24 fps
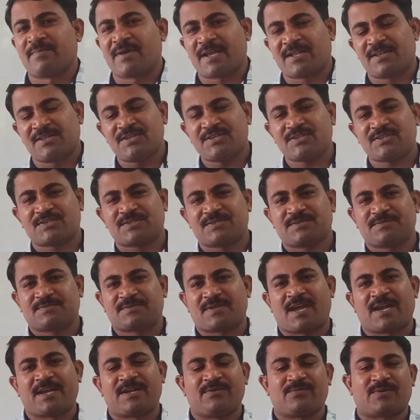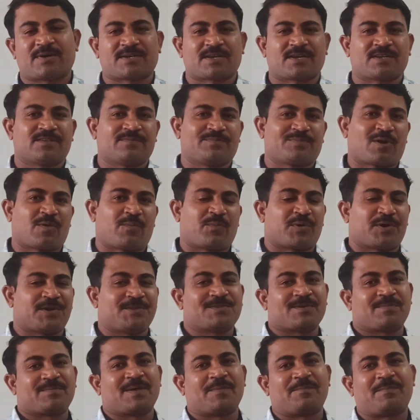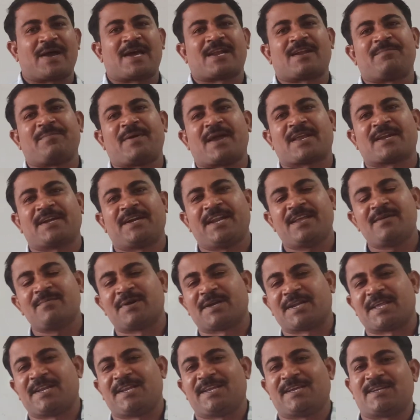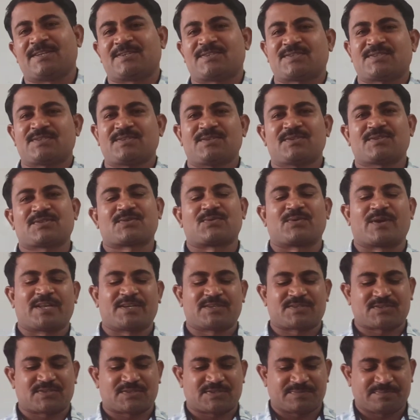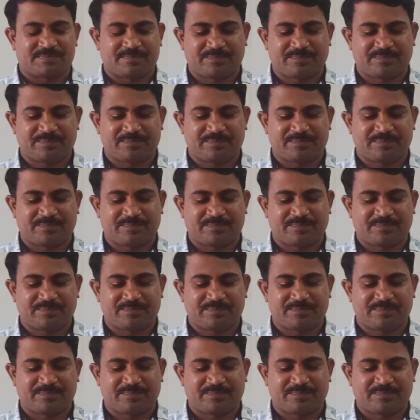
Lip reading: exists and what are the properties of the paramagnetic materials, students.